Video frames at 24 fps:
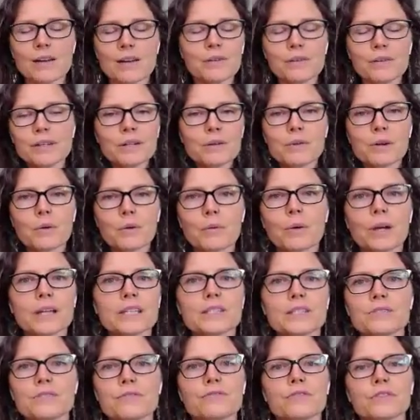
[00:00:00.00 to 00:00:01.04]
we don't want to
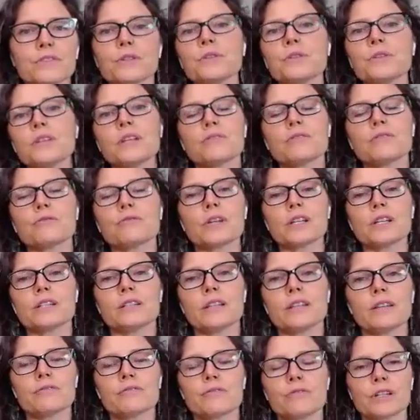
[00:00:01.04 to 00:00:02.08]
waste food if
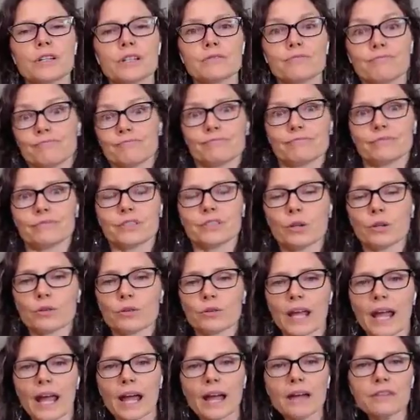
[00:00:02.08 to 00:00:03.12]
we
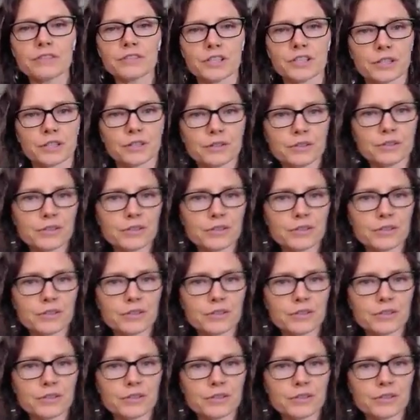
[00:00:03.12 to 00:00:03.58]
don't have to.